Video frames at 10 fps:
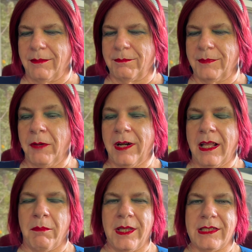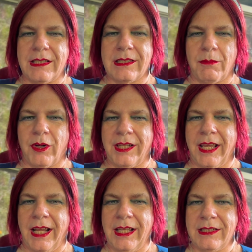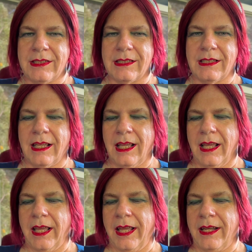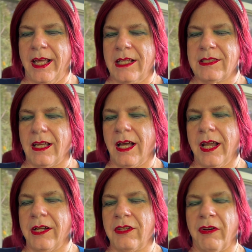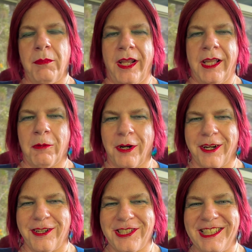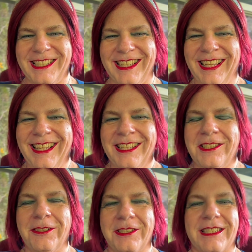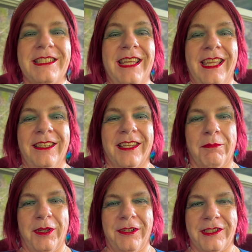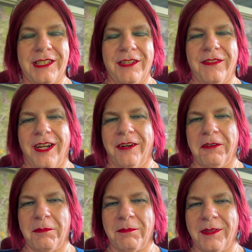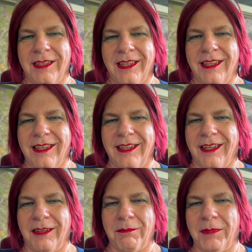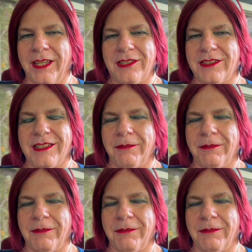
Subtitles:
They went out of business somewhere in the 80s, and NASA hired the remaining workers to sustain the computers in the firing room because